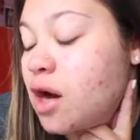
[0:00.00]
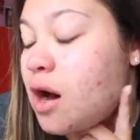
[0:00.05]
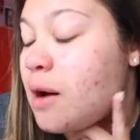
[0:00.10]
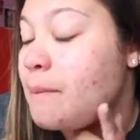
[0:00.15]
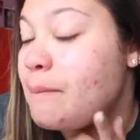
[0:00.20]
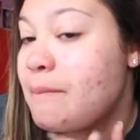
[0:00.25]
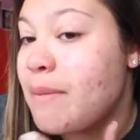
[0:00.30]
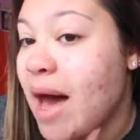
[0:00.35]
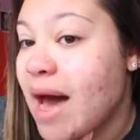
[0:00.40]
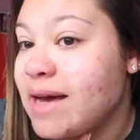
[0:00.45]
a
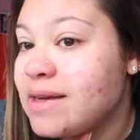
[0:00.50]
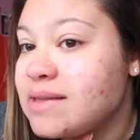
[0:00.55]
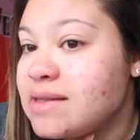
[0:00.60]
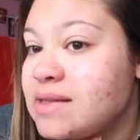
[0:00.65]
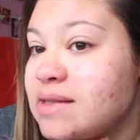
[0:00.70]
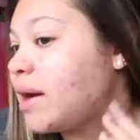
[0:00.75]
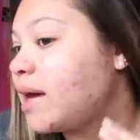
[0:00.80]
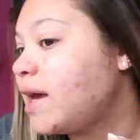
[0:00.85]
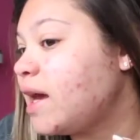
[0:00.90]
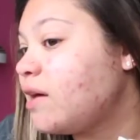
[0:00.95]

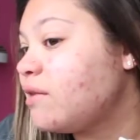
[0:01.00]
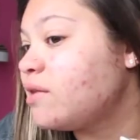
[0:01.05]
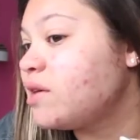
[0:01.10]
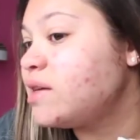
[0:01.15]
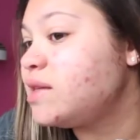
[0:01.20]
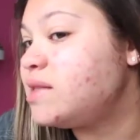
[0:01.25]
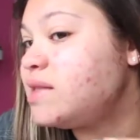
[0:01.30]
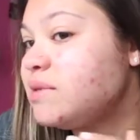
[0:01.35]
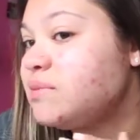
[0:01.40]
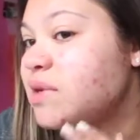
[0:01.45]
mess. I can't
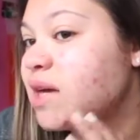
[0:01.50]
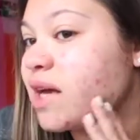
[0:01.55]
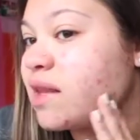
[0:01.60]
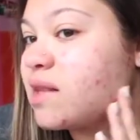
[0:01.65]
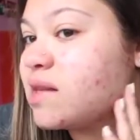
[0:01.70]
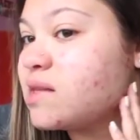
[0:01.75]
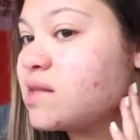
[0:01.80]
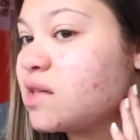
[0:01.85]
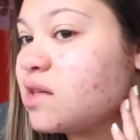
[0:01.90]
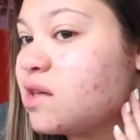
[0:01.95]
really seem to get
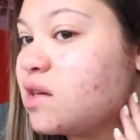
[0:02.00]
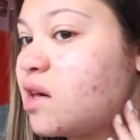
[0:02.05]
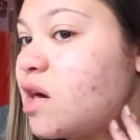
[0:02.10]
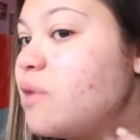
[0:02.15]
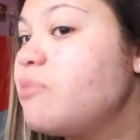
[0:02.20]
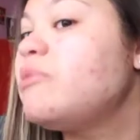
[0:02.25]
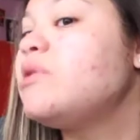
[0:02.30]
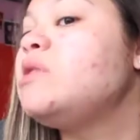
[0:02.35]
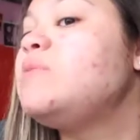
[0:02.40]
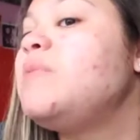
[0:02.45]
this to clear
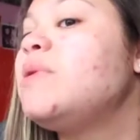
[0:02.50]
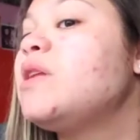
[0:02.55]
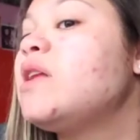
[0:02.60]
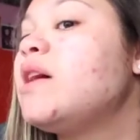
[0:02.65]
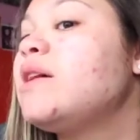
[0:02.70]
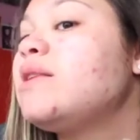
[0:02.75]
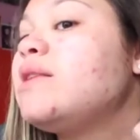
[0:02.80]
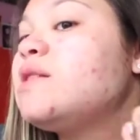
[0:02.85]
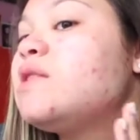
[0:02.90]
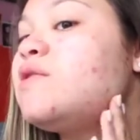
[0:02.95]
up. It's been
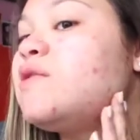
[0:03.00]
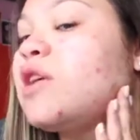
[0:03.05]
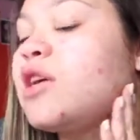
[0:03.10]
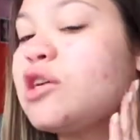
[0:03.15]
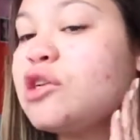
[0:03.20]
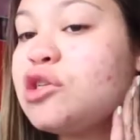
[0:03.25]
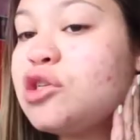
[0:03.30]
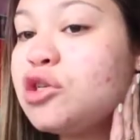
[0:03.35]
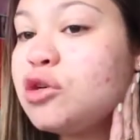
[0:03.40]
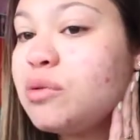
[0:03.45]
like this for
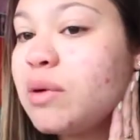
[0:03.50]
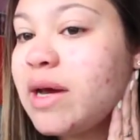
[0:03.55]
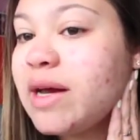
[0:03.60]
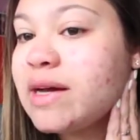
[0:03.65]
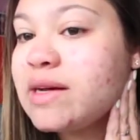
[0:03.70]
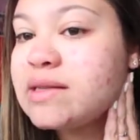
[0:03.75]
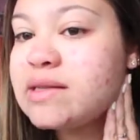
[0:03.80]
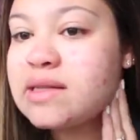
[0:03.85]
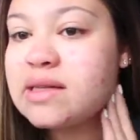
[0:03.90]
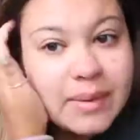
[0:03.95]
like 2
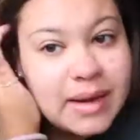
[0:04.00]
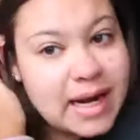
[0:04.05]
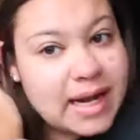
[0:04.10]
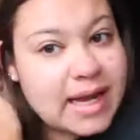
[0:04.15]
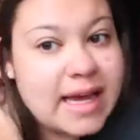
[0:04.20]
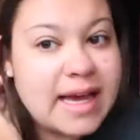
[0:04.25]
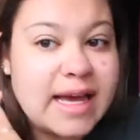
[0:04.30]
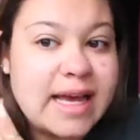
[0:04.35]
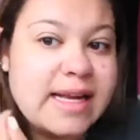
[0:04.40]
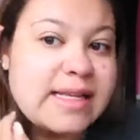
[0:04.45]
weeks and I
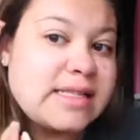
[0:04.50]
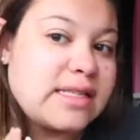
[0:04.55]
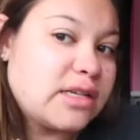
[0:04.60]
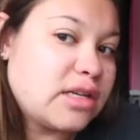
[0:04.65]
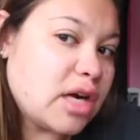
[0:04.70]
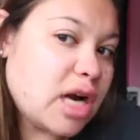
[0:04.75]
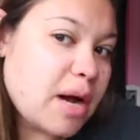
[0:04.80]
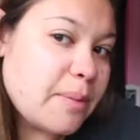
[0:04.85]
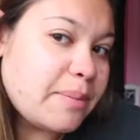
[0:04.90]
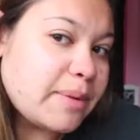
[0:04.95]
can't get it to
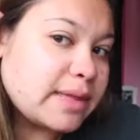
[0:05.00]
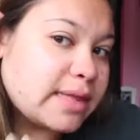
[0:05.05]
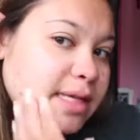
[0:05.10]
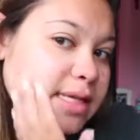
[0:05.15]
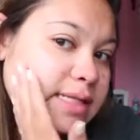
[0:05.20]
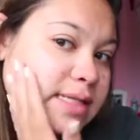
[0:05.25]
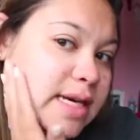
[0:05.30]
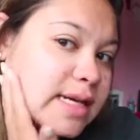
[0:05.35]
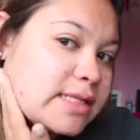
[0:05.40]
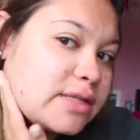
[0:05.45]
clear up, but
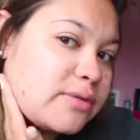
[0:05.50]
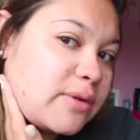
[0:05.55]
this side's